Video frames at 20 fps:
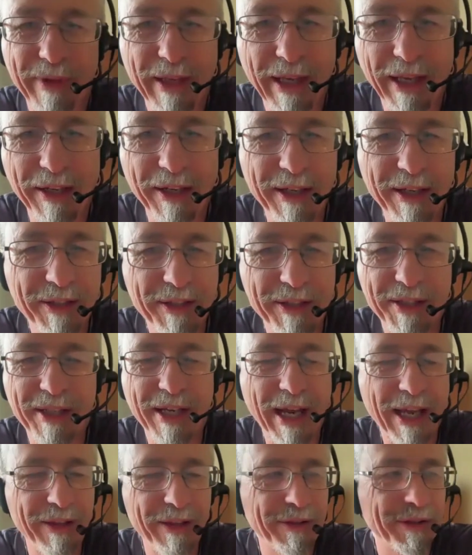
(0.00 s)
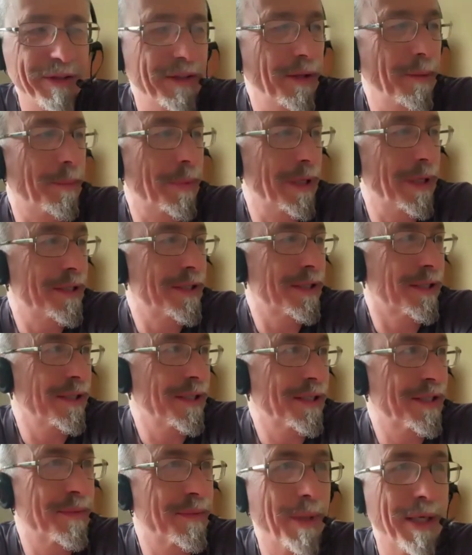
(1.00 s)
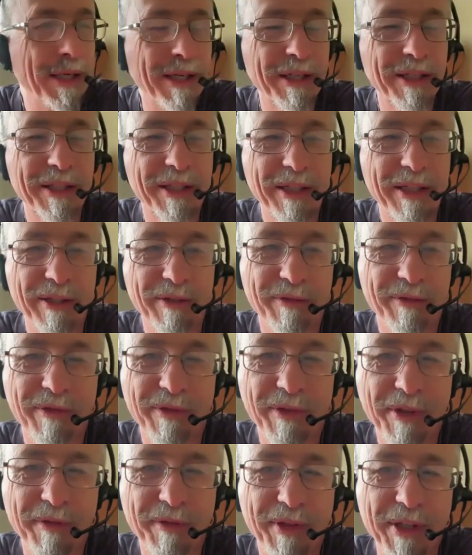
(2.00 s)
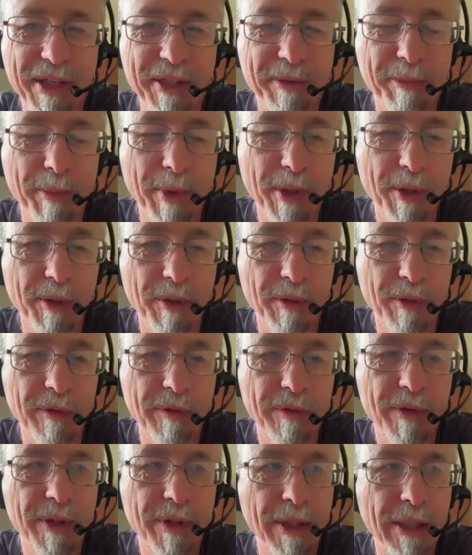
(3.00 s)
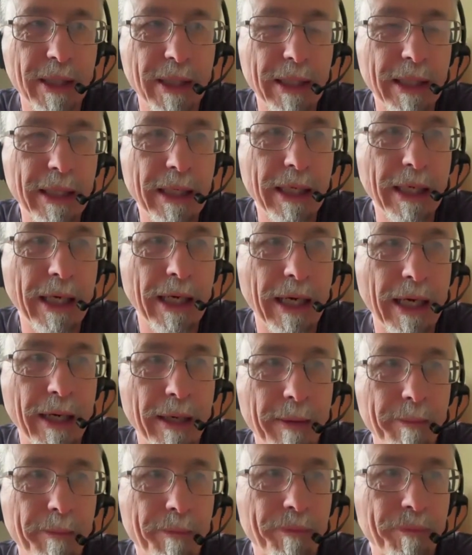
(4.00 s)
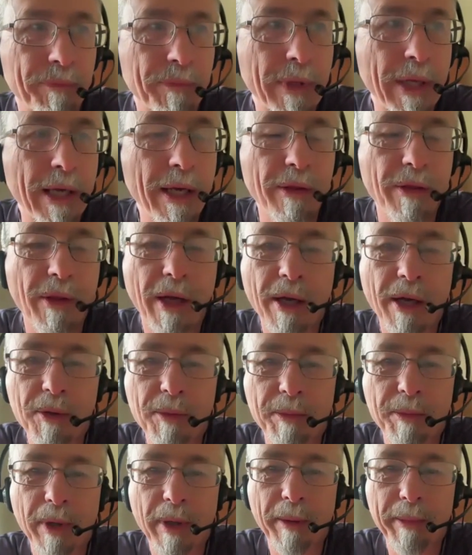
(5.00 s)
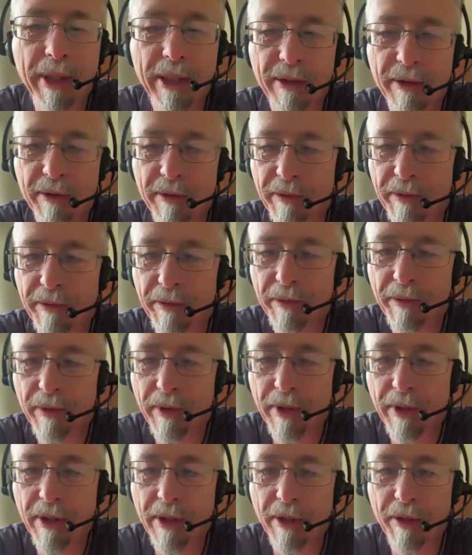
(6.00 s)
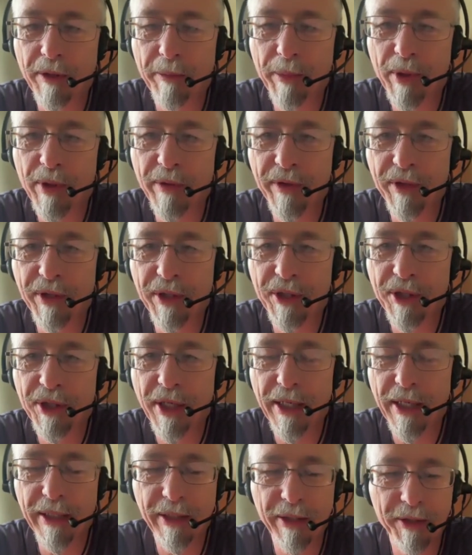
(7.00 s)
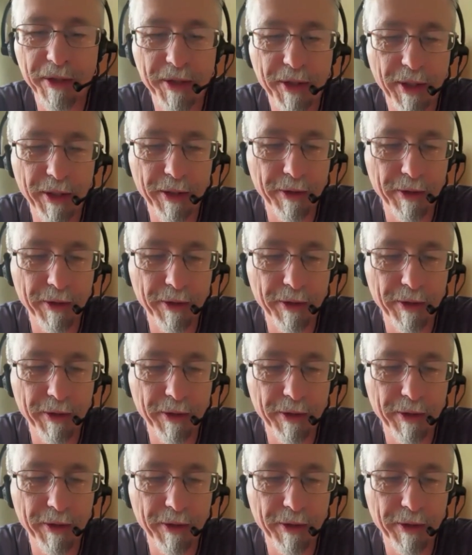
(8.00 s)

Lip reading: I understand the political expediency of these moves. The hope, I mean, the movers and shakers